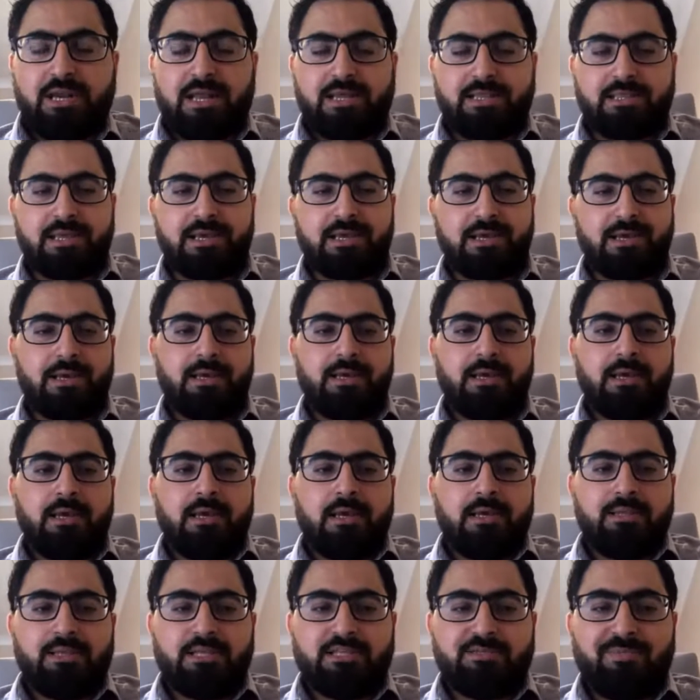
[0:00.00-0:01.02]
And I think
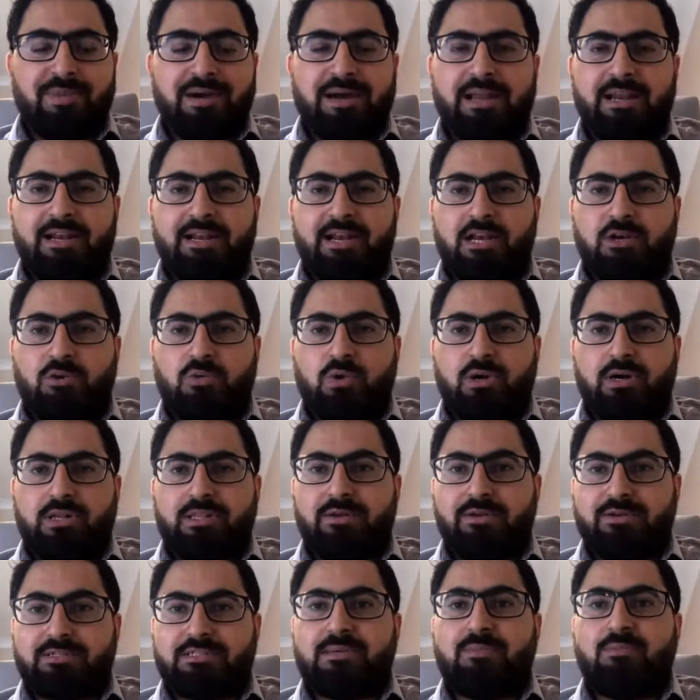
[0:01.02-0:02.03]
the smuggling
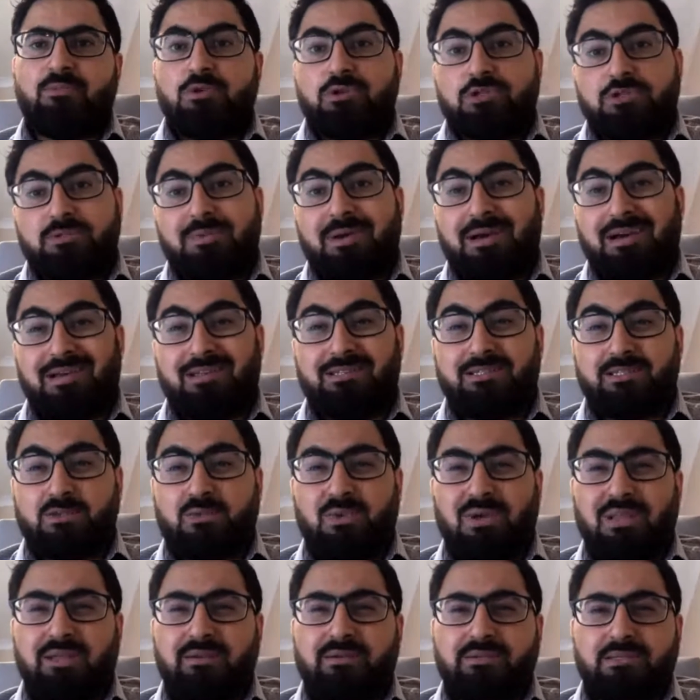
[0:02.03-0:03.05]
network, there were some good smugglers as well.